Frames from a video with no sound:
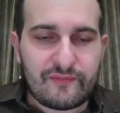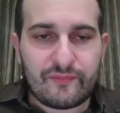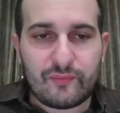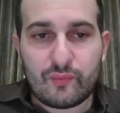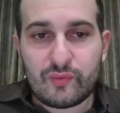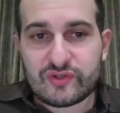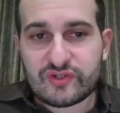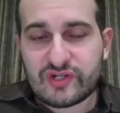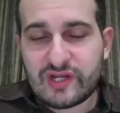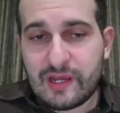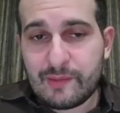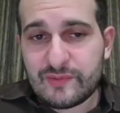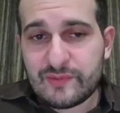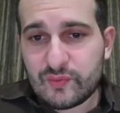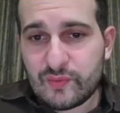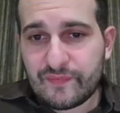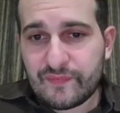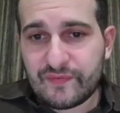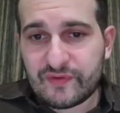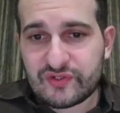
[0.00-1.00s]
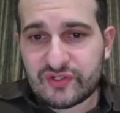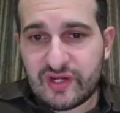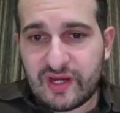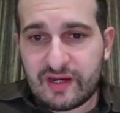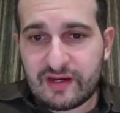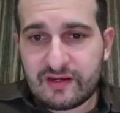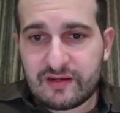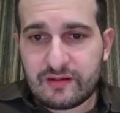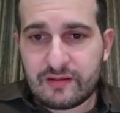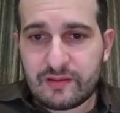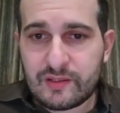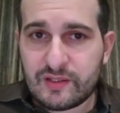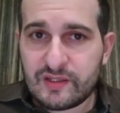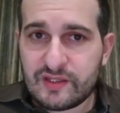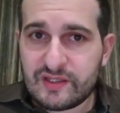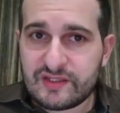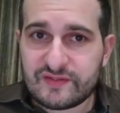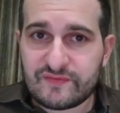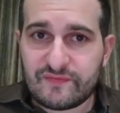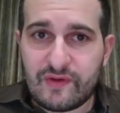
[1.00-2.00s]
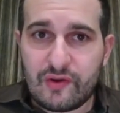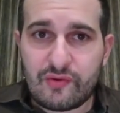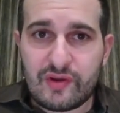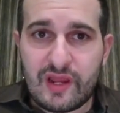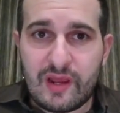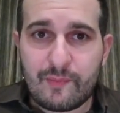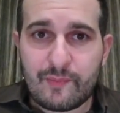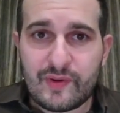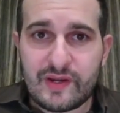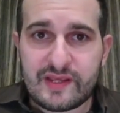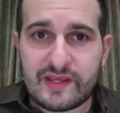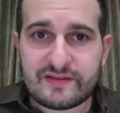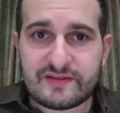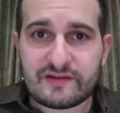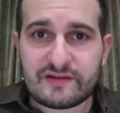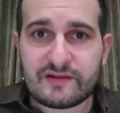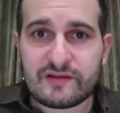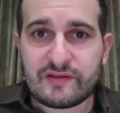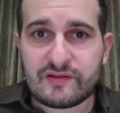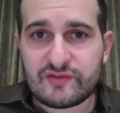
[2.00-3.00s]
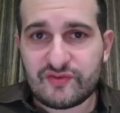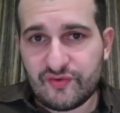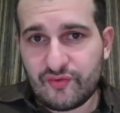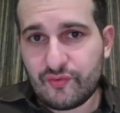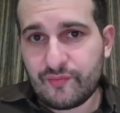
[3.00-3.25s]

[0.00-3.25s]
which comes with a check, is very unpleasant. So